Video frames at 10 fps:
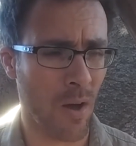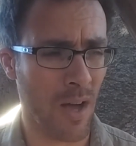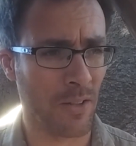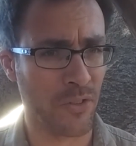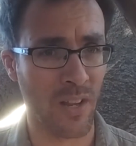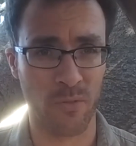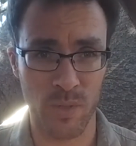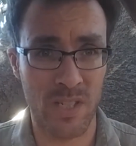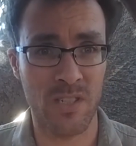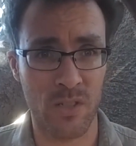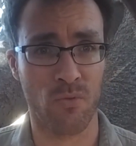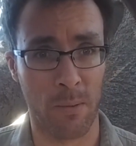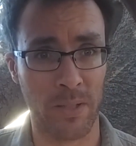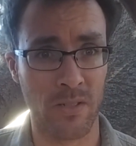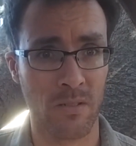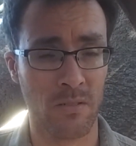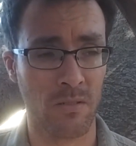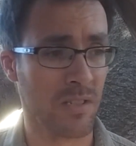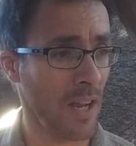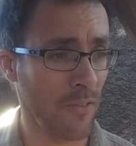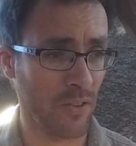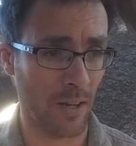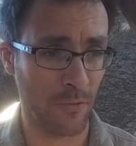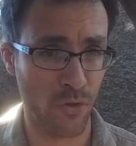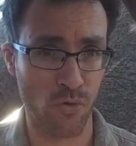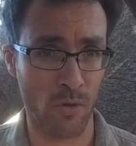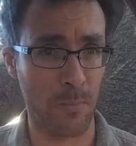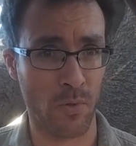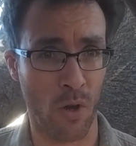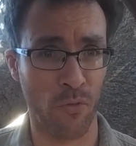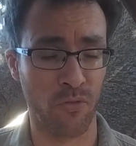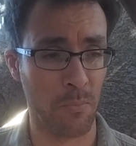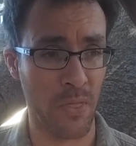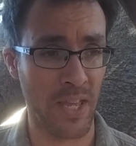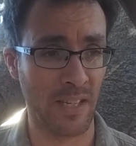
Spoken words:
pile of stuff which is just rubbish. Stuff that I've stripped off from